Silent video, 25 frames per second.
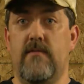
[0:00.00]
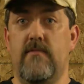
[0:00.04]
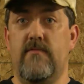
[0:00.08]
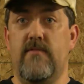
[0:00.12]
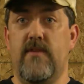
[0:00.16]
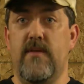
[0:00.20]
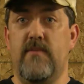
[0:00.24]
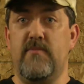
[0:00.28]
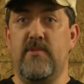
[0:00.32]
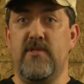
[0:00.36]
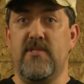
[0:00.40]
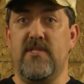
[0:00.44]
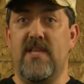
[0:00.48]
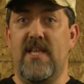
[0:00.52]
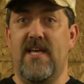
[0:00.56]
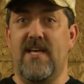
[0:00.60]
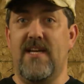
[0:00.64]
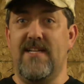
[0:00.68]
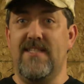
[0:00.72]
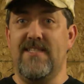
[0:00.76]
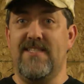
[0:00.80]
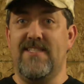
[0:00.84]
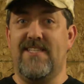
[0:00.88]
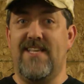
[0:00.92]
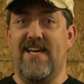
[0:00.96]
flip your sled
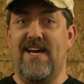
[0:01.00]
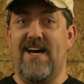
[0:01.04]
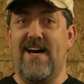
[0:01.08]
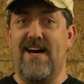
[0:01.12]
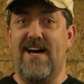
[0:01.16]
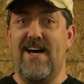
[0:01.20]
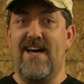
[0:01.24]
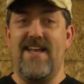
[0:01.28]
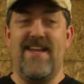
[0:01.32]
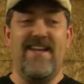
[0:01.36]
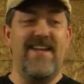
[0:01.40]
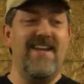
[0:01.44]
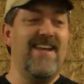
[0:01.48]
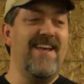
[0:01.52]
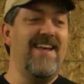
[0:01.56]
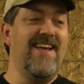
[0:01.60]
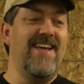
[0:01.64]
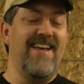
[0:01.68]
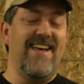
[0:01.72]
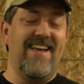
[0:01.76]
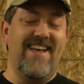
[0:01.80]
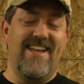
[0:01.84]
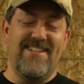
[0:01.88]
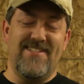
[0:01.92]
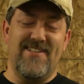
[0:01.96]
on the side.
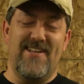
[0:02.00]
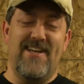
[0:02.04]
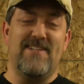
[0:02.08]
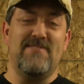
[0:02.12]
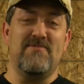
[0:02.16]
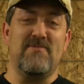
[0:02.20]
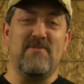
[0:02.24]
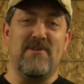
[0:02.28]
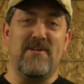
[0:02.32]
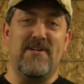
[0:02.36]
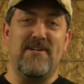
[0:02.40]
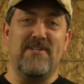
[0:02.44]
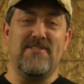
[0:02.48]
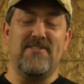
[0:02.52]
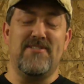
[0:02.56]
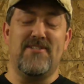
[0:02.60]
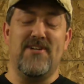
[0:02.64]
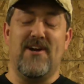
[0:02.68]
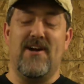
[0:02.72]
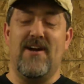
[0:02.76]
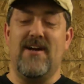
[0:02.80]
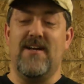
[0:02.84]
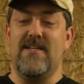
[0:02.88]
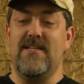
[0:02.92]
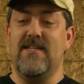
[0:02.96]
So that's where I'll
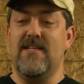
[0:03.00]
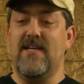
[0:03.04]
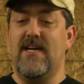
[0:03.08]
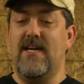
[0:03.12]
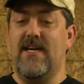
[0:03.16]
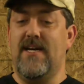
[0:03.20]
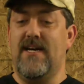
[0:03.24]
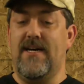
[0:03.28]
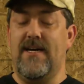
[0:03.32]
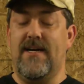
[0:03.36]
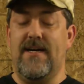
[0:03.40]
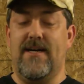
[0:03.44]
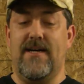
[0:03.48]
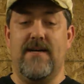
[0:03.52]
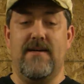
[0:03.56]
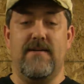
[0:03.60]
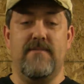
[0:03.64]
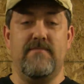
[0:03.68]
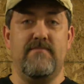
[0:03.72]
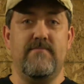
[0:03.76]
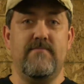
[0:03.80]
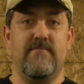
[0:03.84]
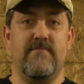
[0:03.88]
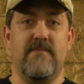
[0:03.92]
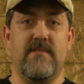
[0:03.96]
start.
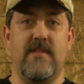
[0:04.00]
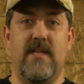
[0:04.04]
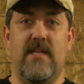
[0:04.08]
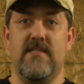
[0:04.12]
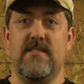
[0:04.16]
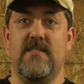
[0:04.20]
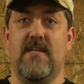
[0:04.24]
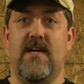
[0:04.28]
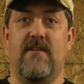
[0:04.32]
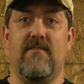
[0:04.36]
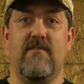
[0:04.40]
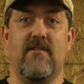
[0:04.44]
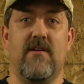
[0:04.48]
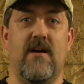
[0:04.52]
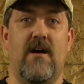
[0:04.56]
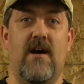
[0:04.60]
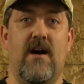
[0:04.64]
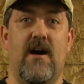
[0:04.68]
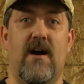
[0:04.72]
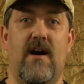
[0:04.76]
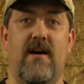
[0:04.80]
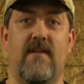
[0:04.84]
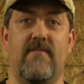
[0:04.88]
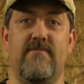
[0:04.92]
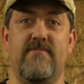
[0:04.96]
Clutch cover
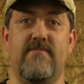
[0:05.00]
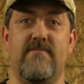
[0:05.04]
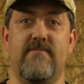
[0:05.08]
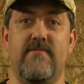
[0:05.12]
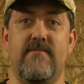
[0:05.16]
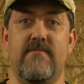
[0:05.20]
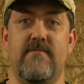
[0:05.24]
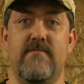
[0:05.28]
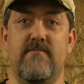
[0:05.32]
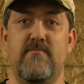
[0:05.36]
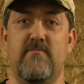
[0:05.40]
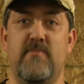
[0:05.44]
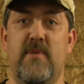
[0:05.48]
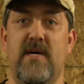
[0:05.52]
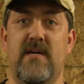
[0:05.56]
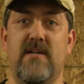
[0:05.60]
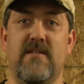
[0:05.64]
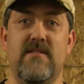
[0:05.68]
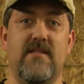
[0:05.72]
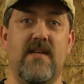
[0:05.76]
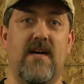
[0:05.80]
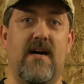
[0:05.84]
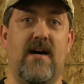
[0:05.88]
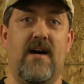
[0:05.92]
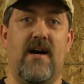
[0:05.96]
off,
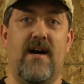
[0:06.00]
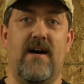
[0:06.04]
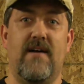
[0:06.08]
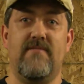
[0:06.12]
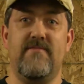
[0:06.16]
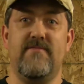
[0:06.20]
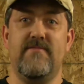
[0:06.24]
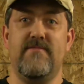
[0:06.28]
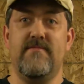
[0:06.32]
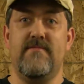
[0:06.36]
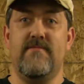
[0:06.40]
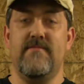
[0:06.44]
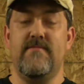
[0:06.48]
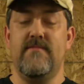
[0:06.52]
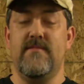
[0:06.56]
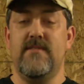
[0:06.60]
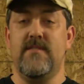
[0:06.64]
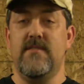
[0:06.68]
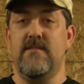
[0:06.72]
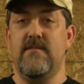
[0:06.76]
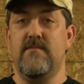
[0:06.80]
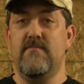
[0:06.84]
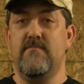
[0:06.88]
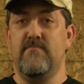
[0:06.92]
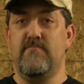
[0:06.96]
belt off,
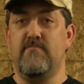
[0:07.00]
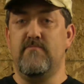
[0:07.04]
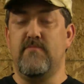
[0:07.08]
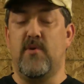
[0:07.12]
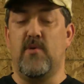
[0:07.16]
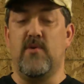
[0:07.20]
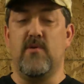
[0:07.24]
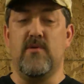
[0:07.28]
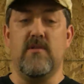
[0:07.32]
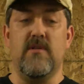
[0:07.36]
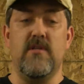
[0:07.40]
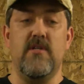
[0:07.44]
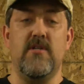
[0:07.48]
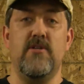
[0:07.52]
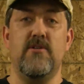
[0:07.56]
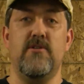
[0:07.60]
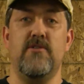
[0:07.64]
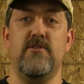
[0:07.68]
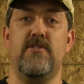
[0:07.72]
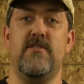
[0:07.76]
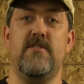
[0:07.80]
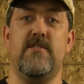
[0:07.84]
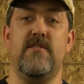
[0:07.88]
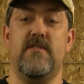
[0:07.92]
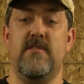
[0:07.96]
bolt
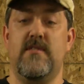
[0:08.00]
loose.